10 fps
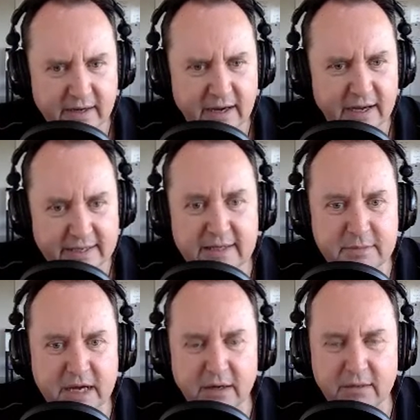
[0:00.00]
Uh, an
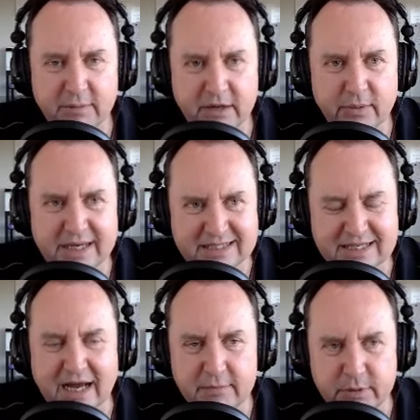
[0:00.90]
email, by the way, is
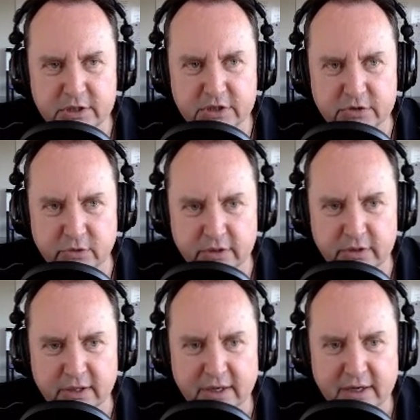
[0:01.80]
not a purchase
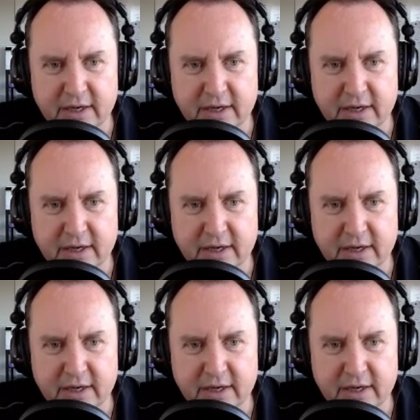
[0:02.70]
order.